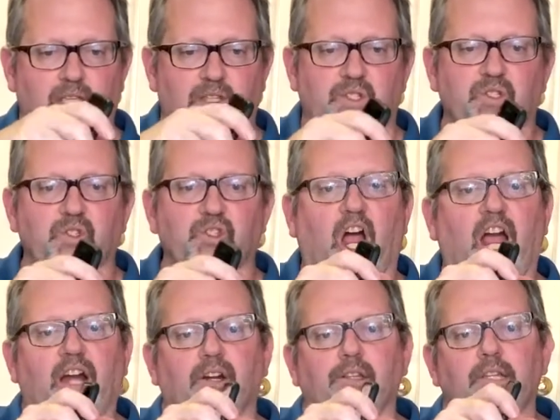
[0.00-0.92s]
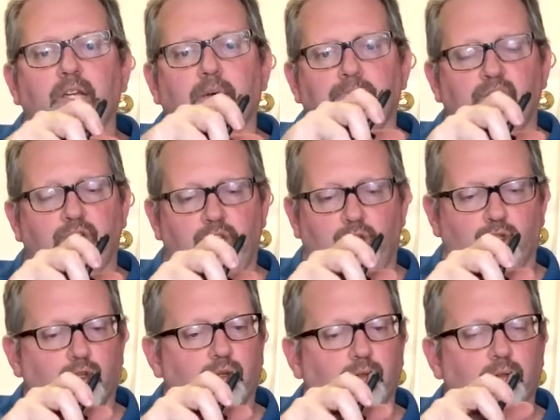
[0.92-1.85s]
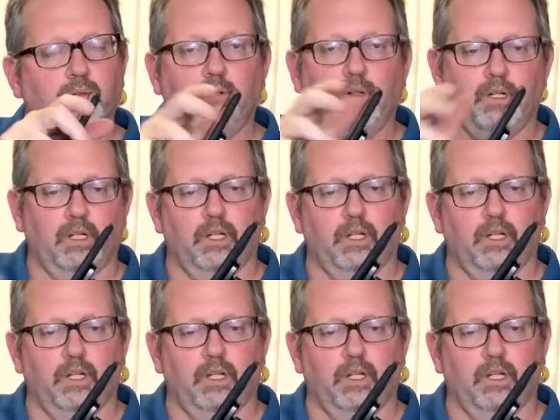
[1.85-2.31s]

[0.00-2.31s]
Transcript: It's entirely up to you.